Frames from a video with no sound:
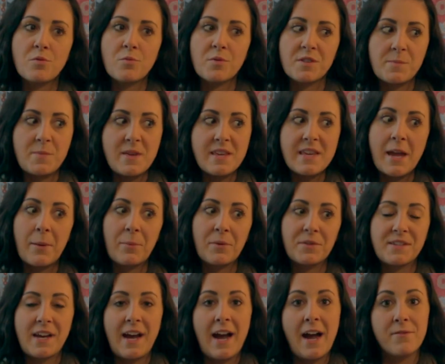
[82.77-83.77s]
was being able
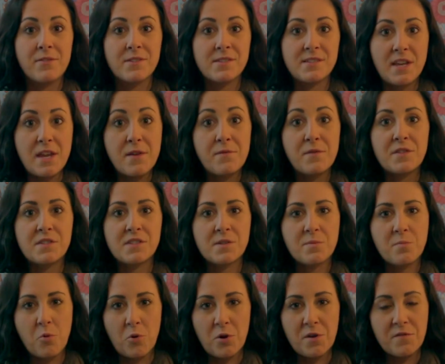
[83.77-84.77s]
to have a safe and
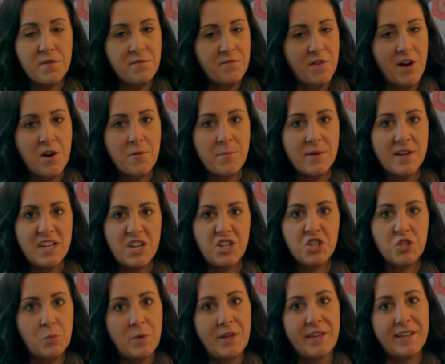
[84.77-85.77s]
supportive environment
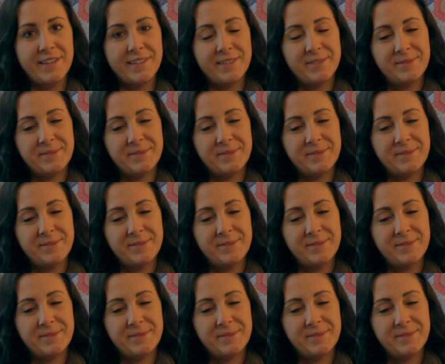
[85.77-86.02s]
each week.